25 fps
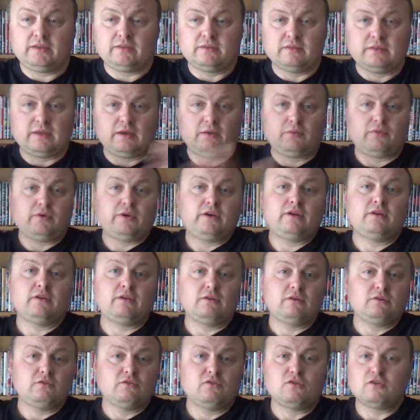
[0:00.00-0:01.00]
they were in
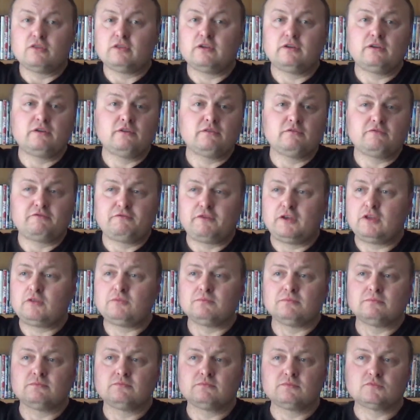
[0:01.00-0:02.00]
another
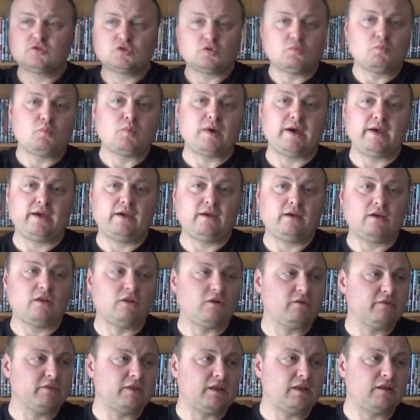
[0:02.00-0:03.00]
film somewhere
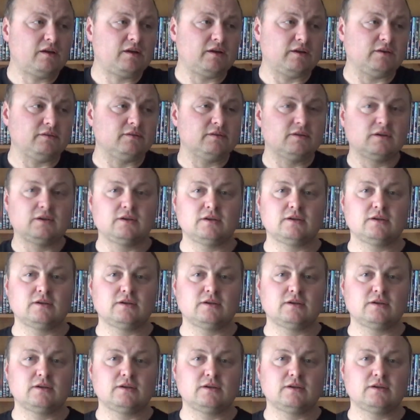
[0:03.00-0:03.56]
along the line.